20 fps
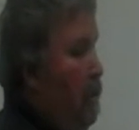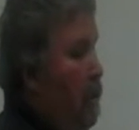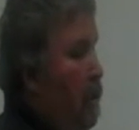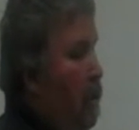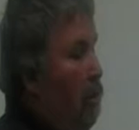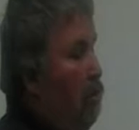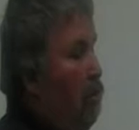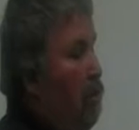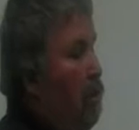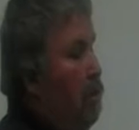In
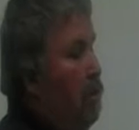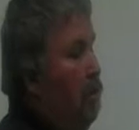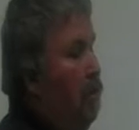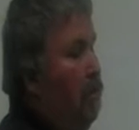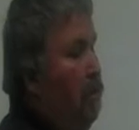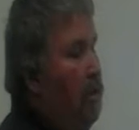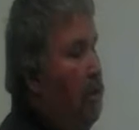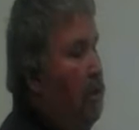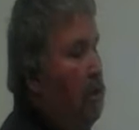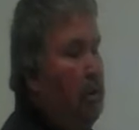other words,
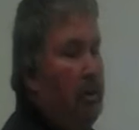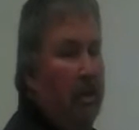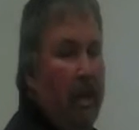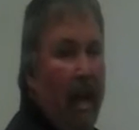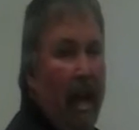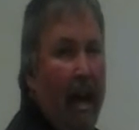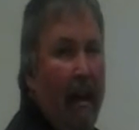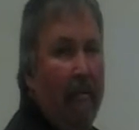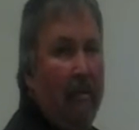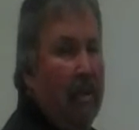if this was
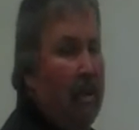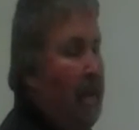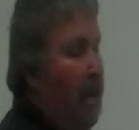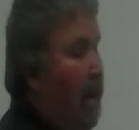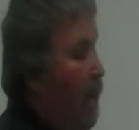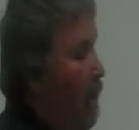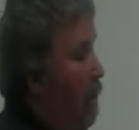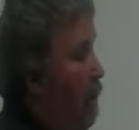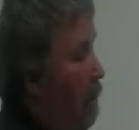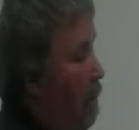half
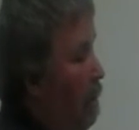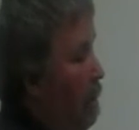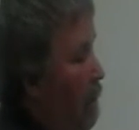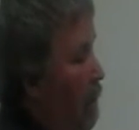scale,